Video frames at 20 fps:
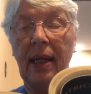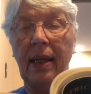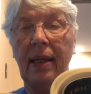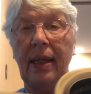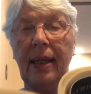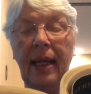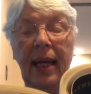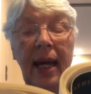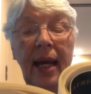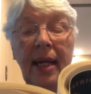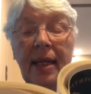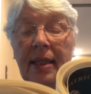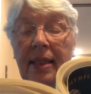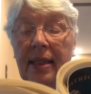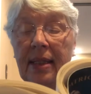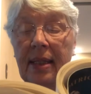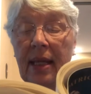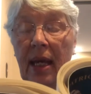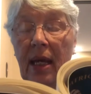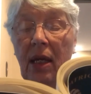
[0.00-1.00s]

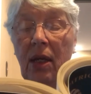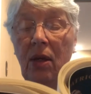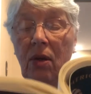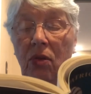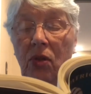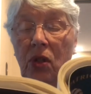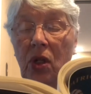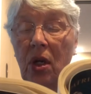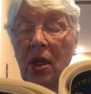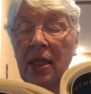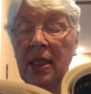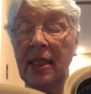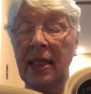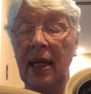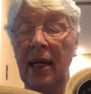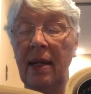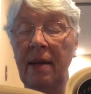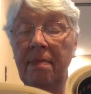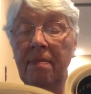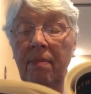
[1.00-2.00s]
Yes, thank you, John
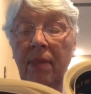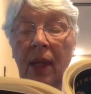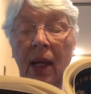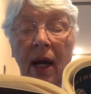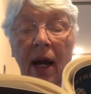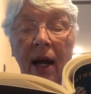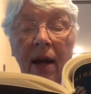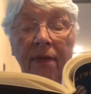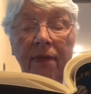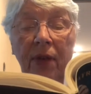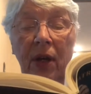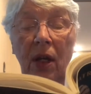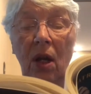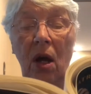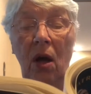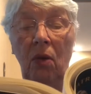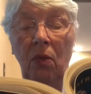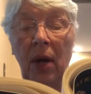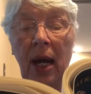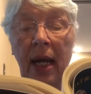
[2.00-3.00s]
said. I feel
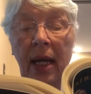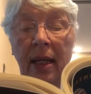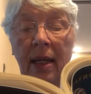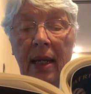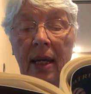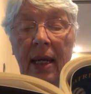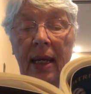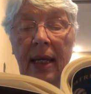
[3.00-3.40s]
all right,